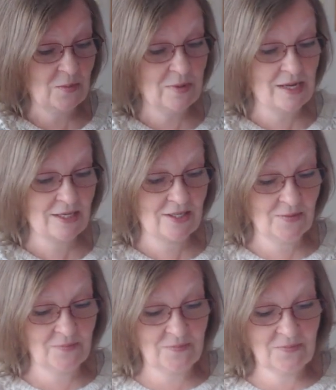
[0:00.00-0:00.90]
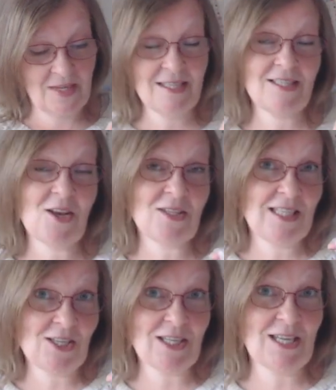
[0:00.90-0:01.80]
but I
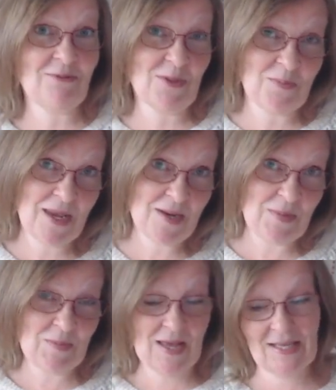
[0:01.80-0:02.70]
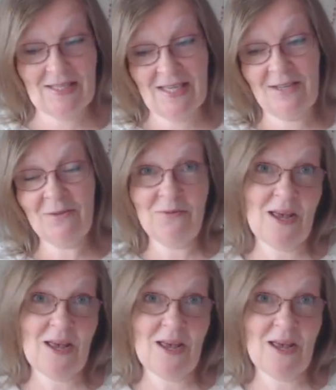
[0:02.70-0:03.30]
started looking for the baby pattern,